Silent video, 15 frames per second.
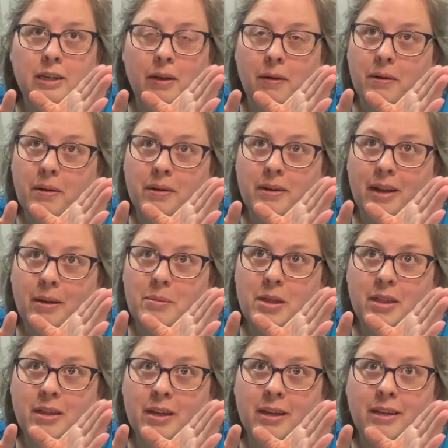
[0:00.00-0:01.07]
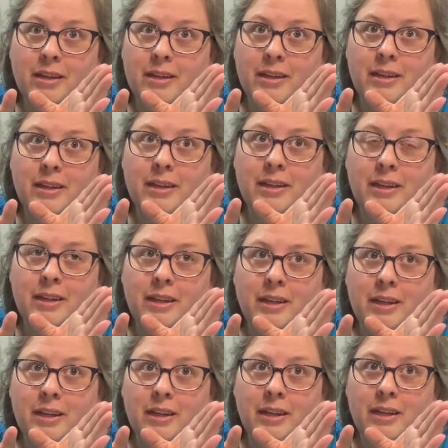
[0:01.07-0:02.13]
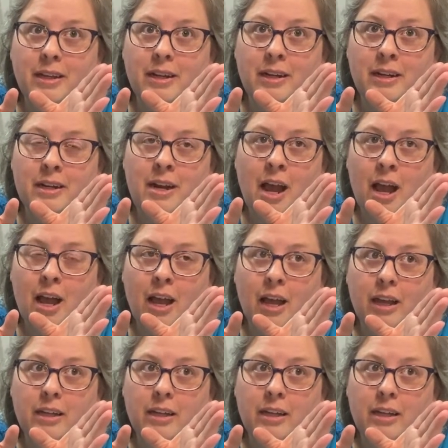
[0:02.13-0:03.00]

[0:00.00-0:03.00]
hold on, let me think. Hold